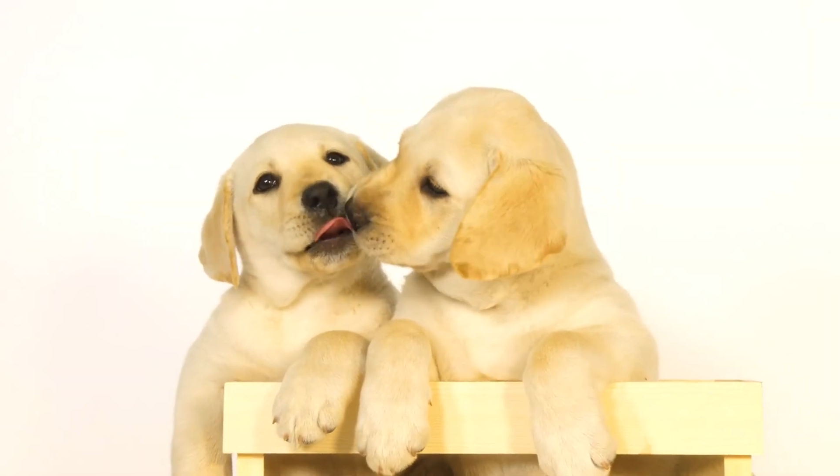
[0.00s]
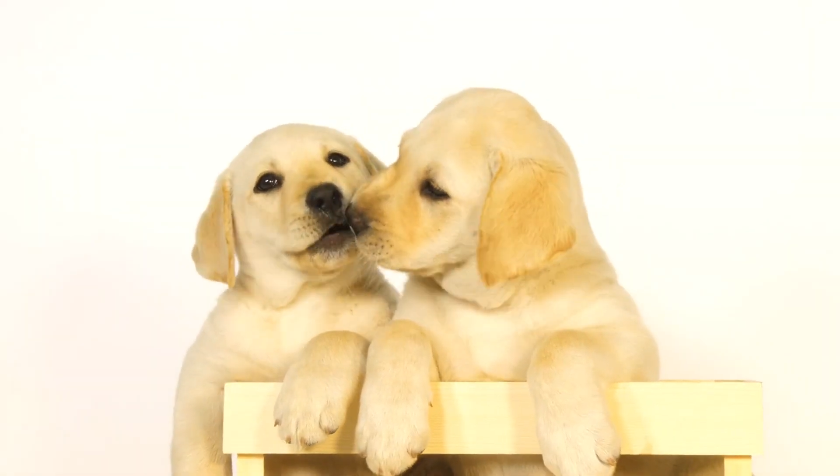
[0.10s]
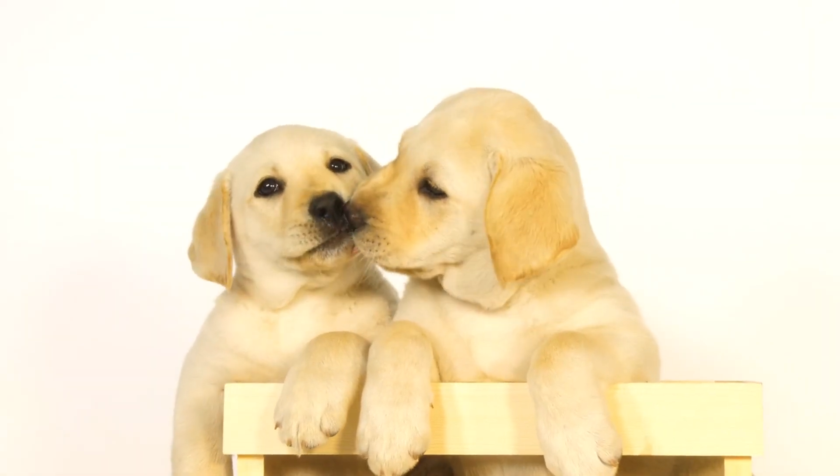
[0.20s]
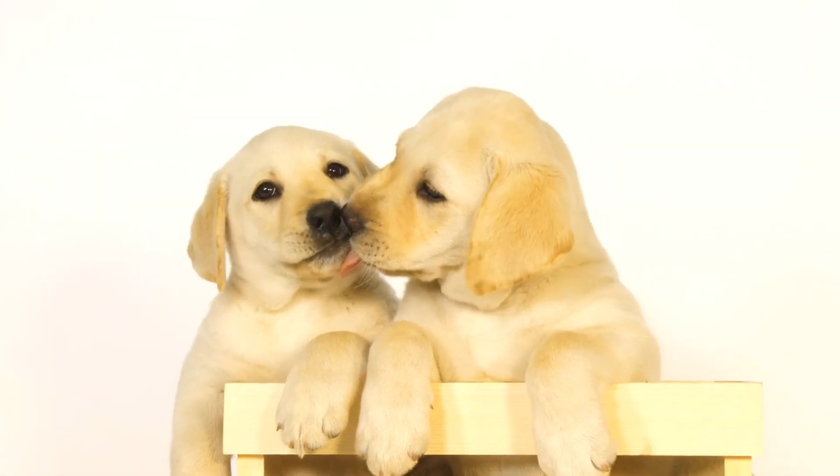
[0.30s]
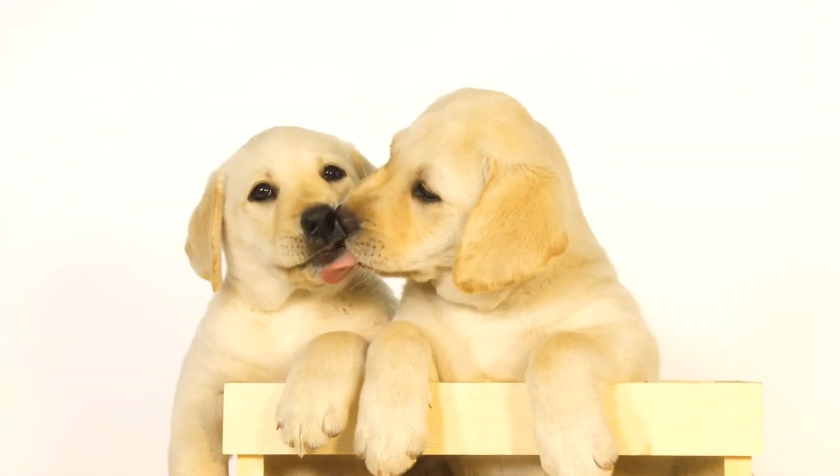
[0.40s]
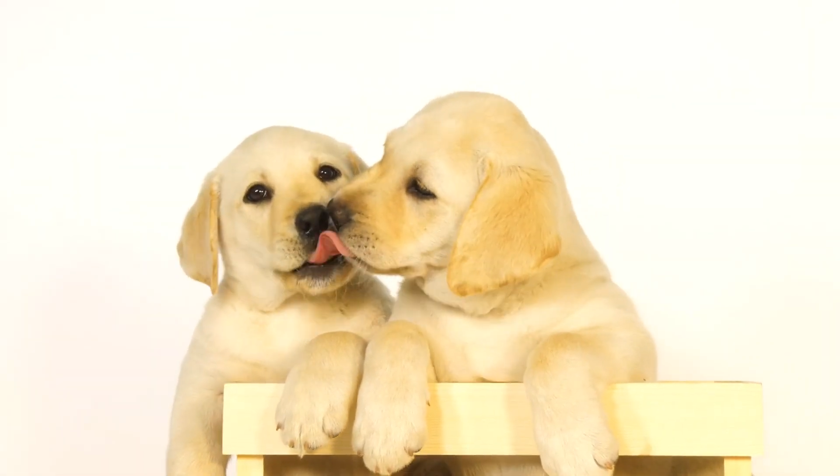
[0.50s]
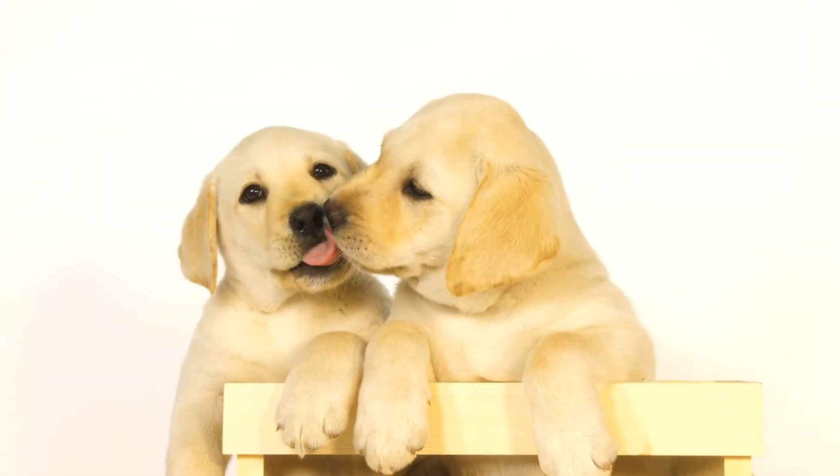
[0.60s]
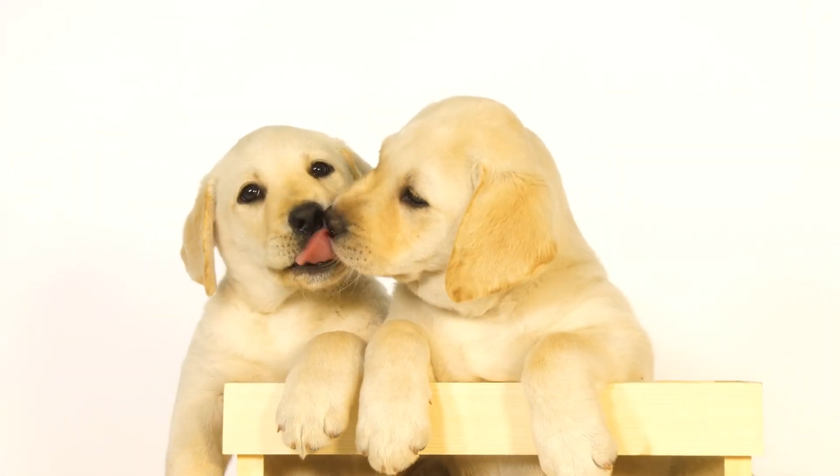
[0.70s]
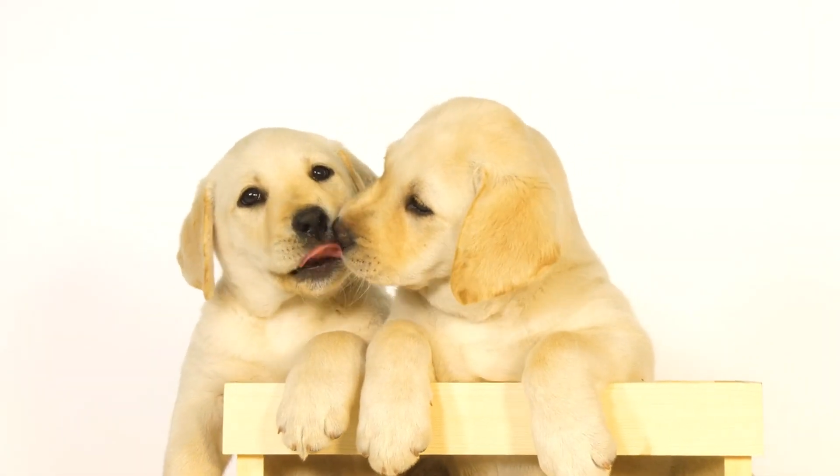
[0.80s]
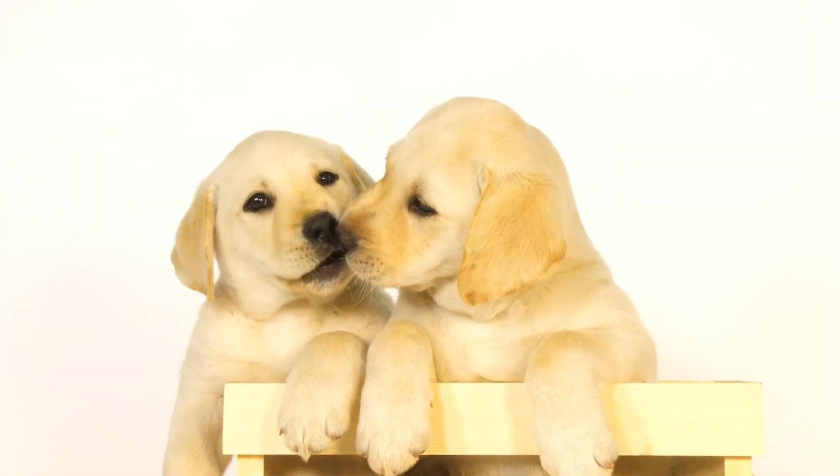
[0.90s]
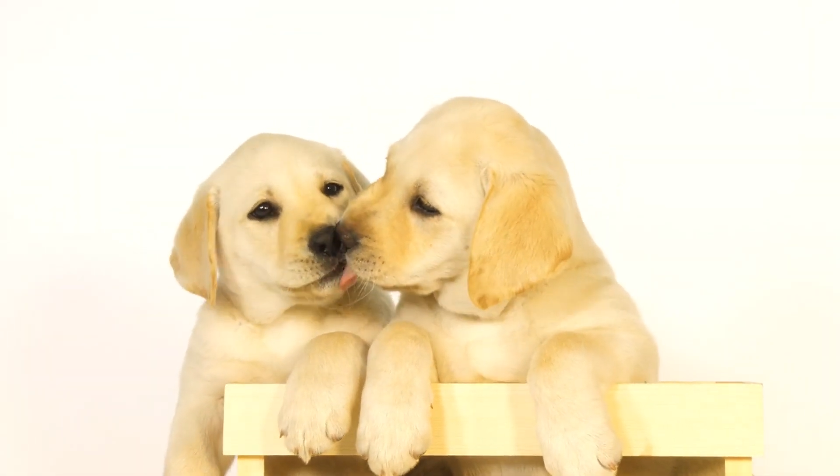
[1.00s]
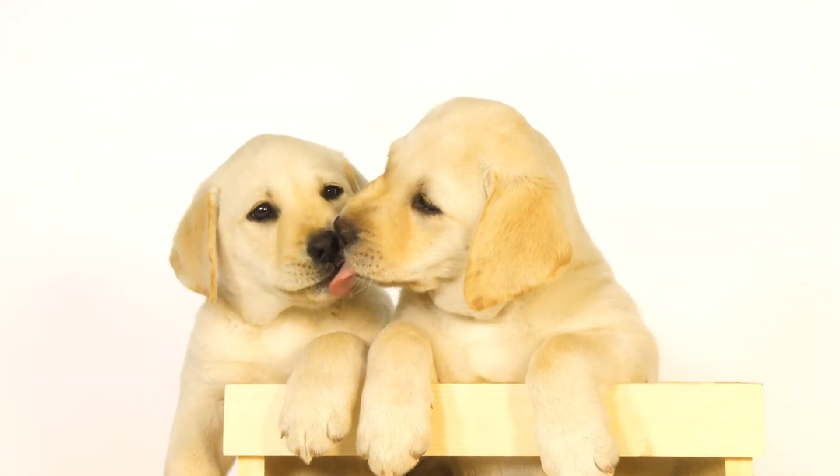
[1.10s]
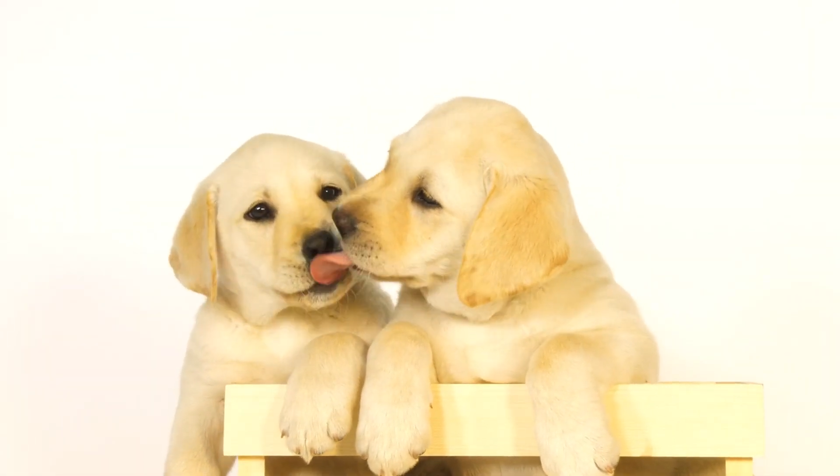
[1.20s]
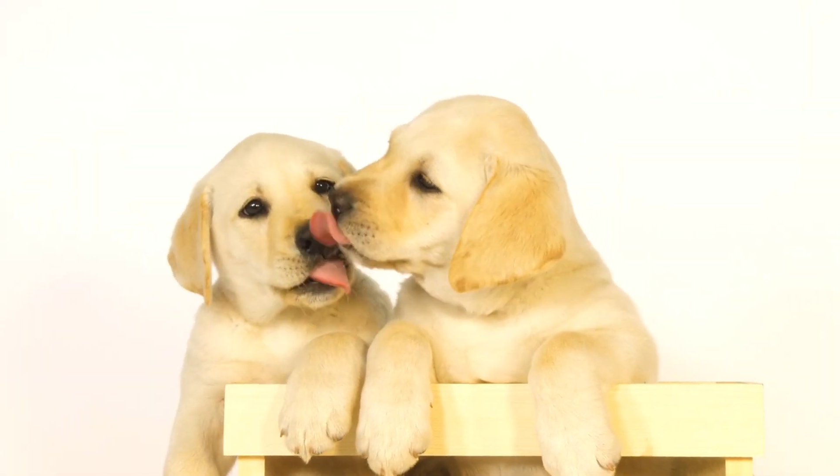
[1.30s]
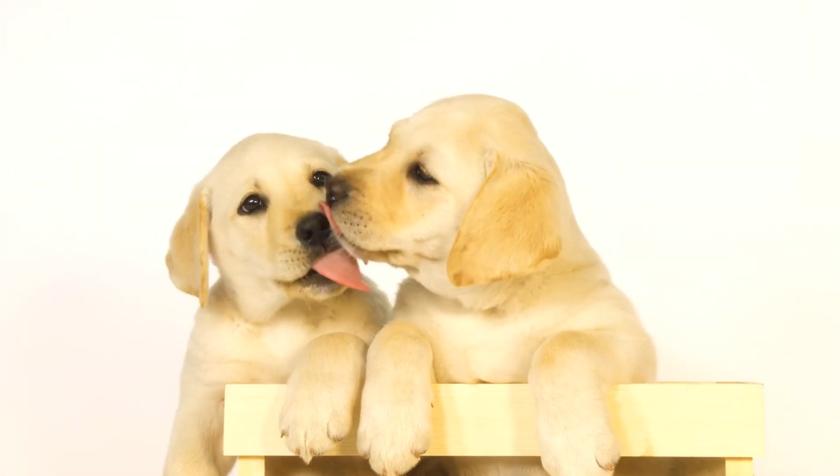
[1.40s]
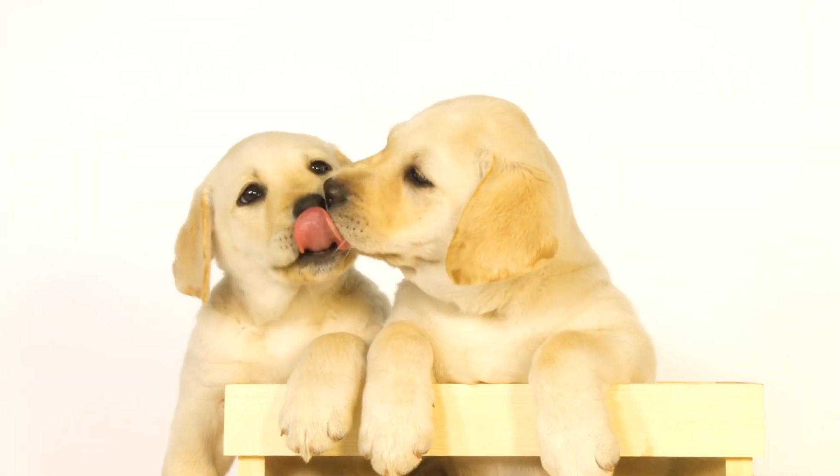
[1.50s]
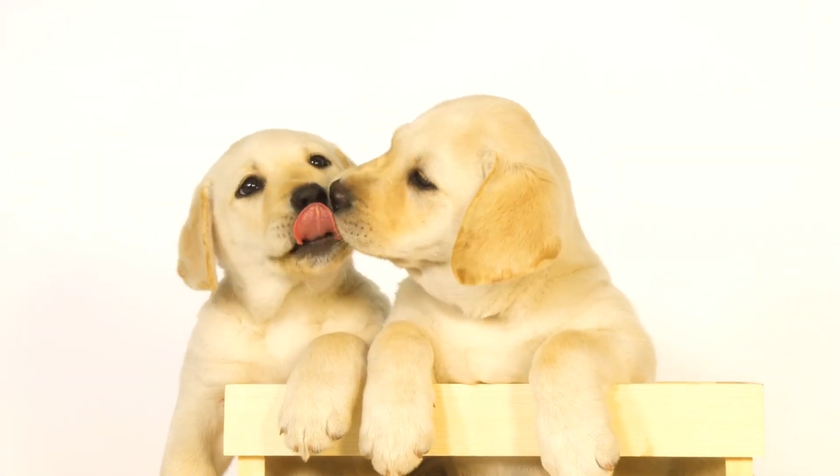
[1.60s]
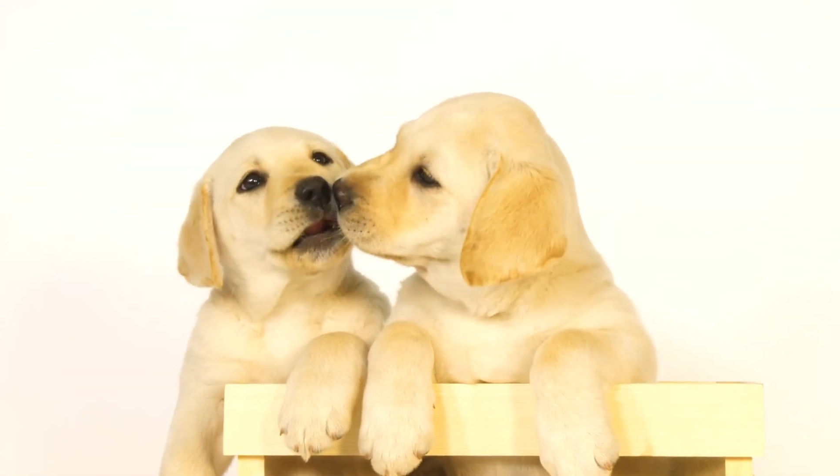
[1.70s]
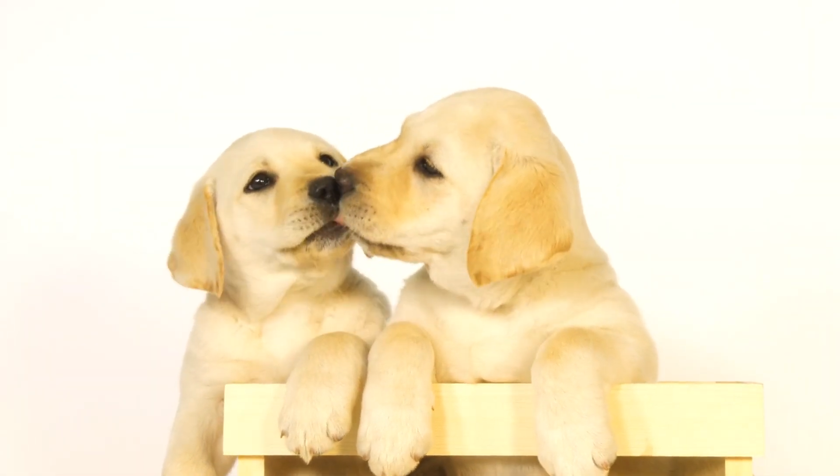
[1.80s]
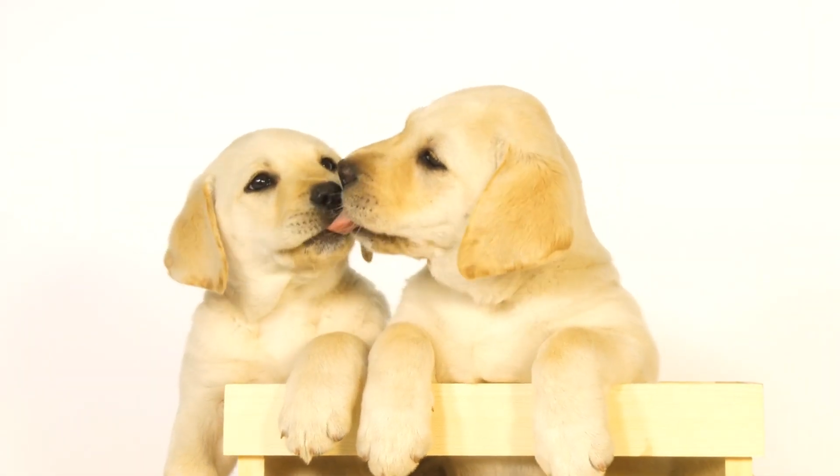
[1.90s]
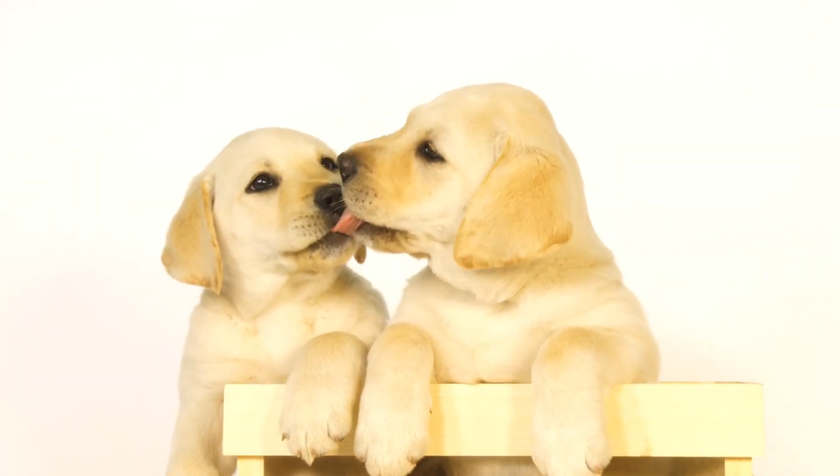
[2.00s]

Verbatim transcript: is a common concern, so it's crucial to